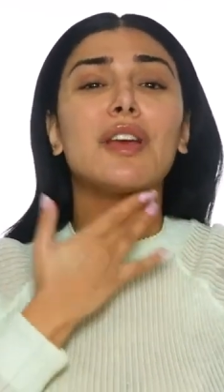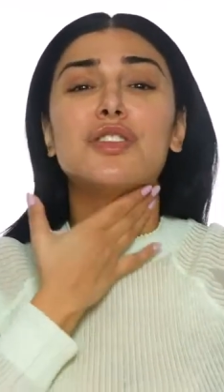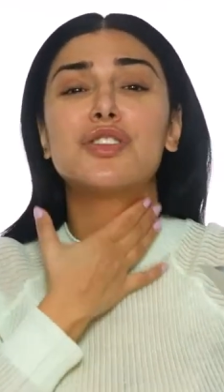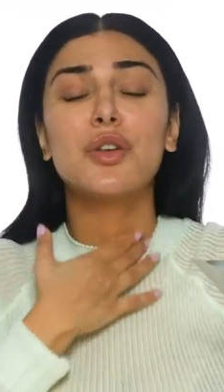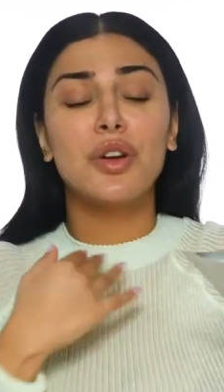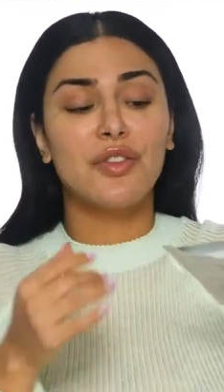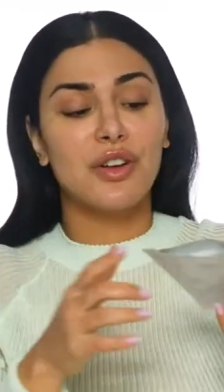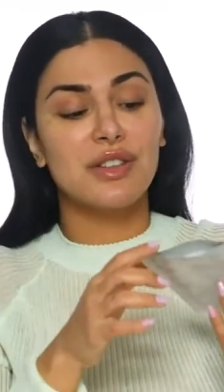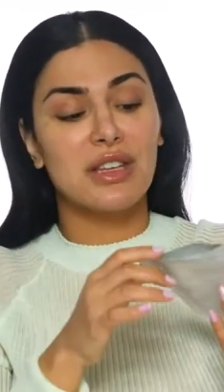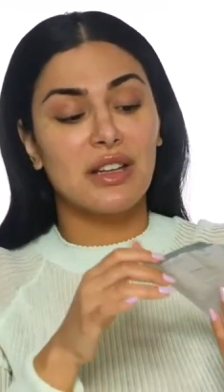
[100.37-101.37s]
It's so good for
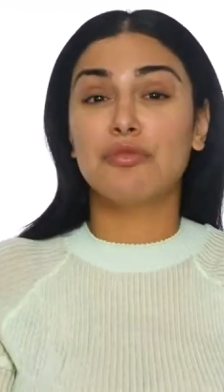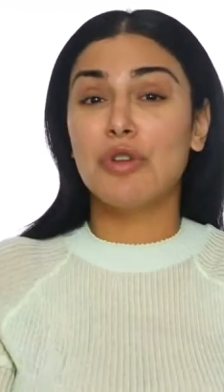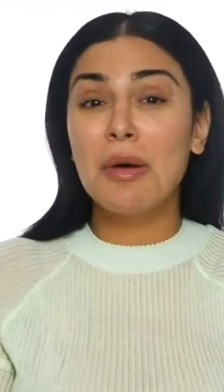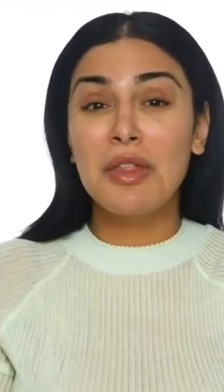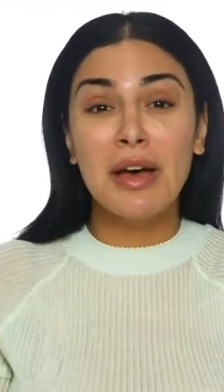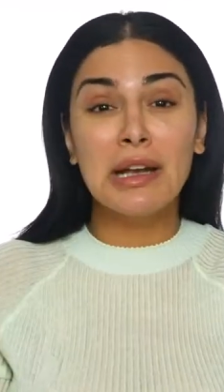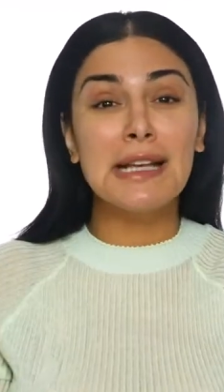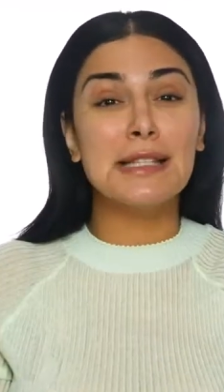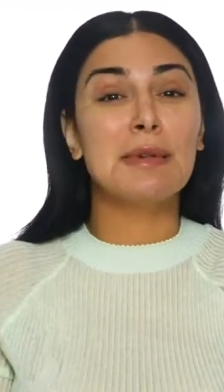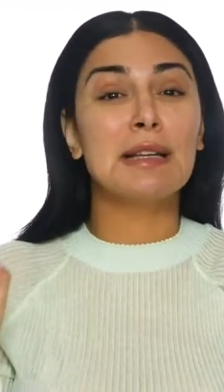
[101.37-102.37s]
your skin. Ramadan
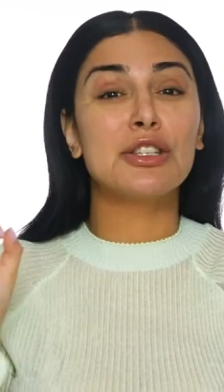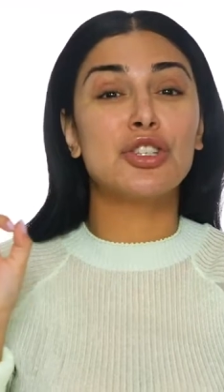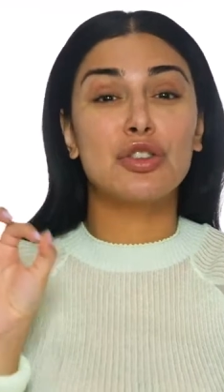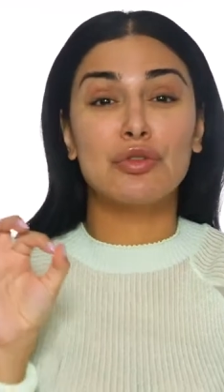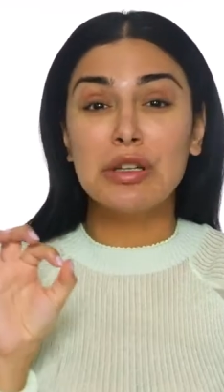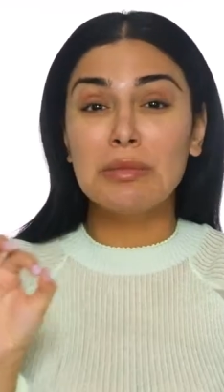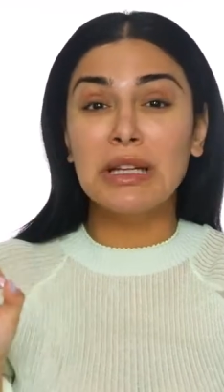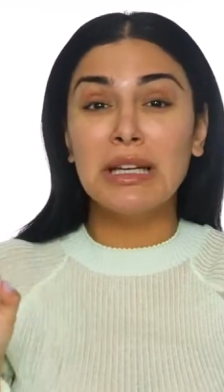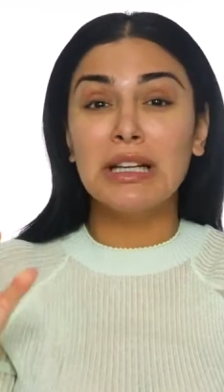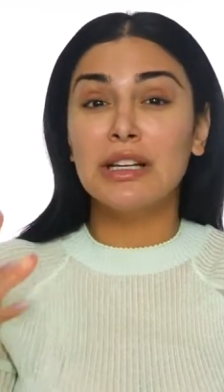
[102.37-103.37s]
has been
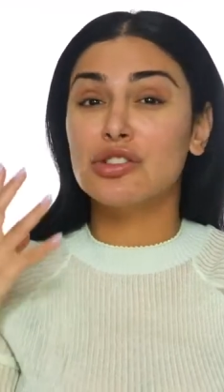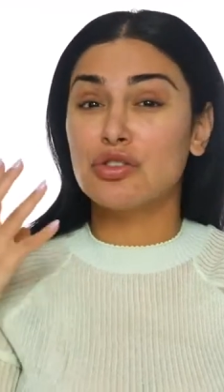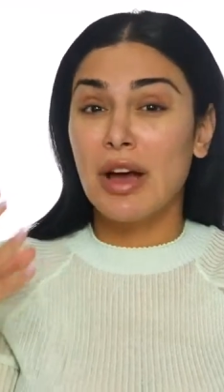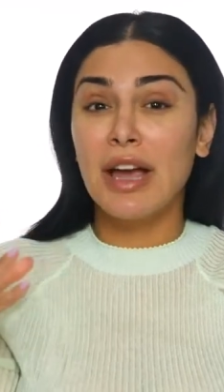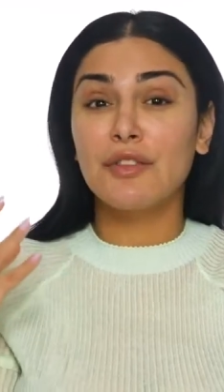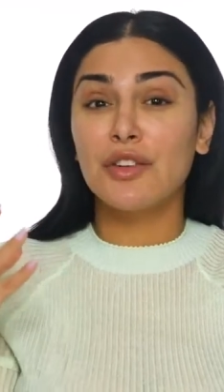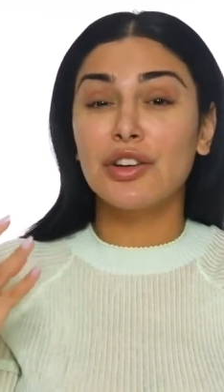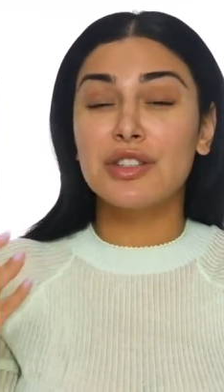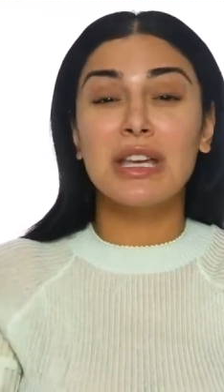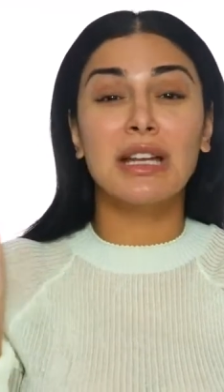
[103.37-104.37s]
extremely drying for
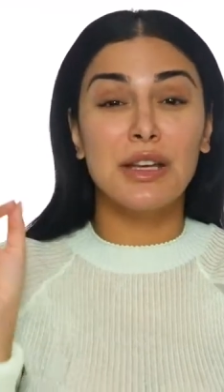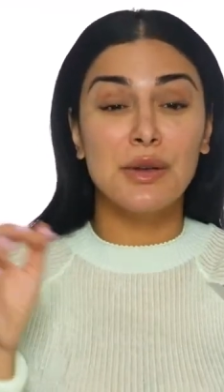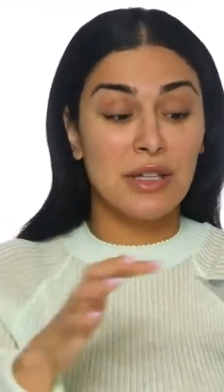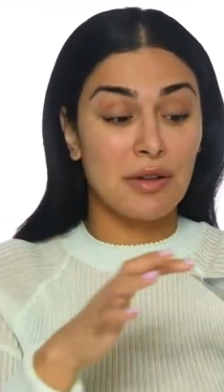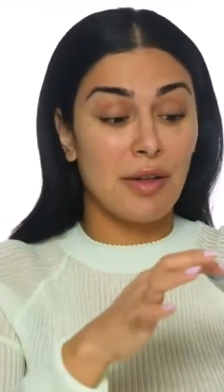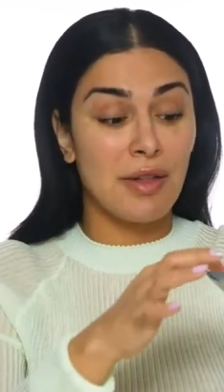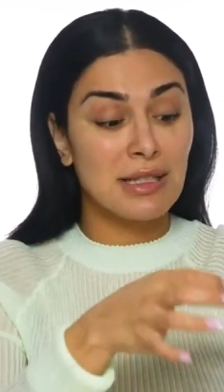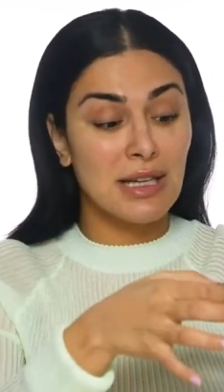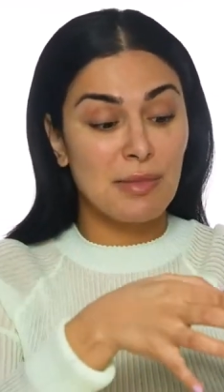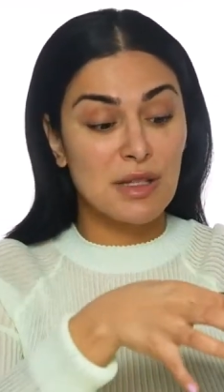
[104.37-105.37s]
your skin. I use it around
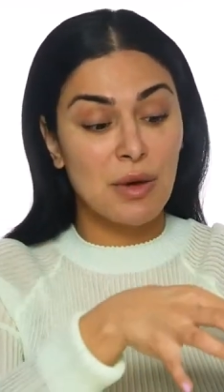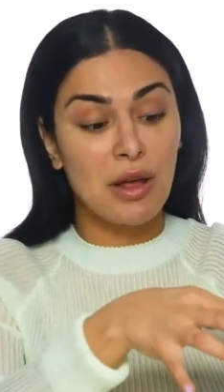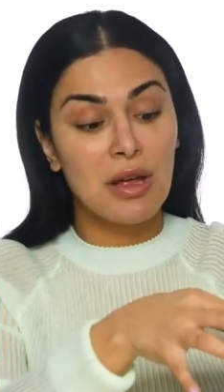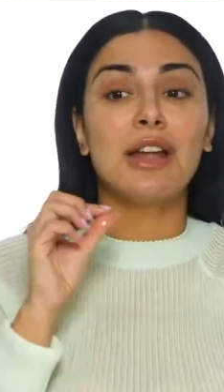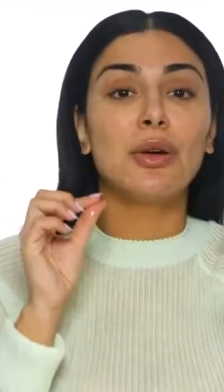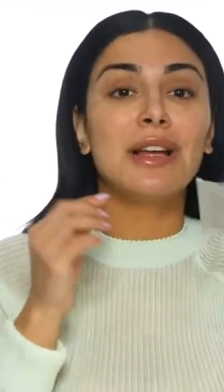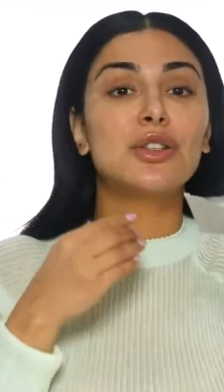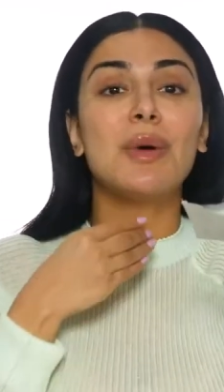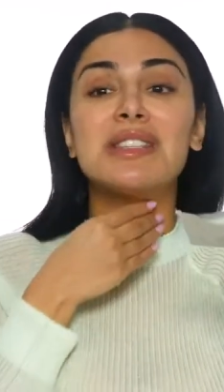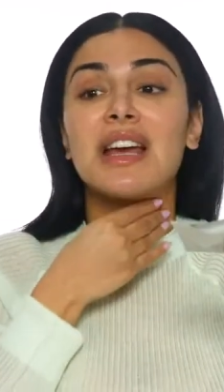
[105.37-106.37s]
that time as well. I don't like
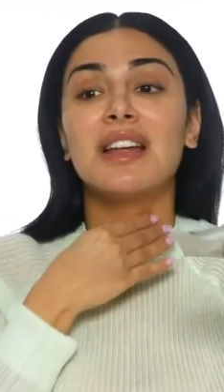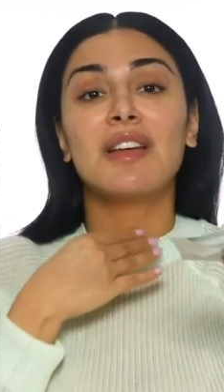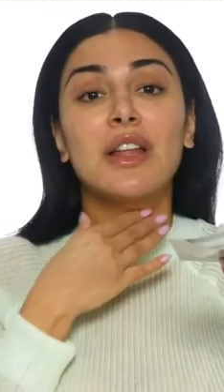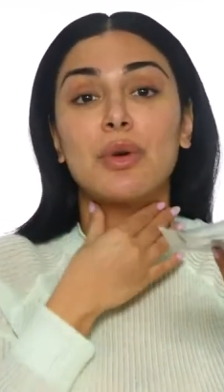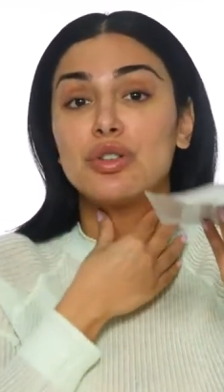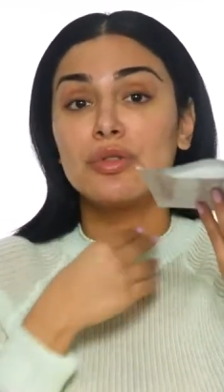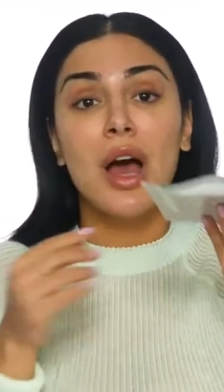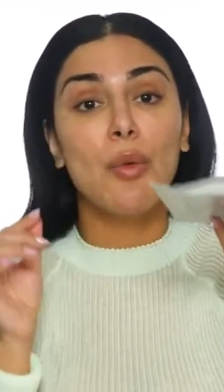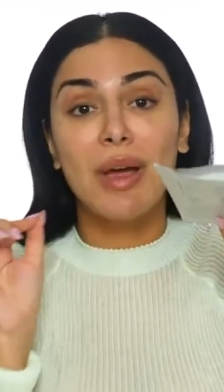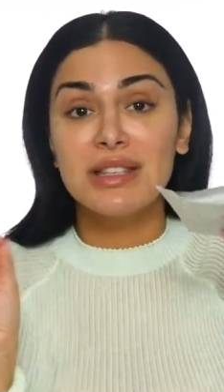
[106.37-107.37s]
to waste any of that liquid. Do
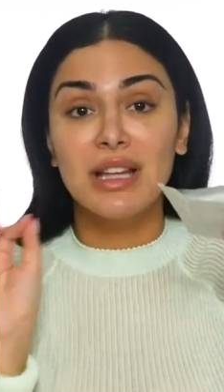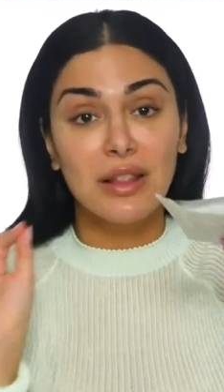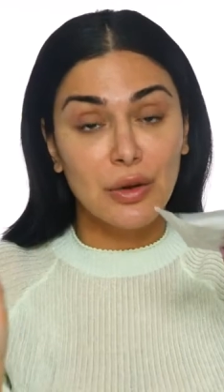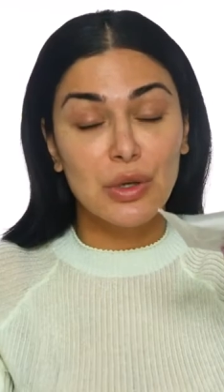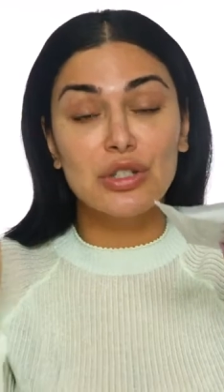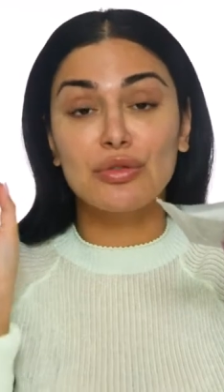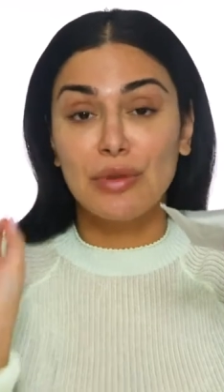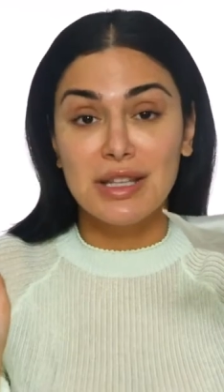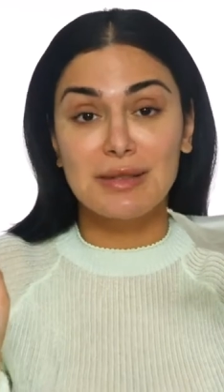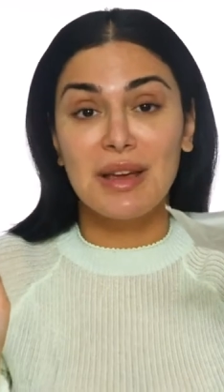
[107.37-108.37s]
not waste any liquid,
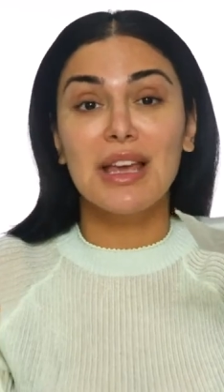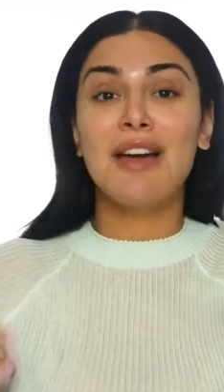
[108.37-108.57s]
trust me.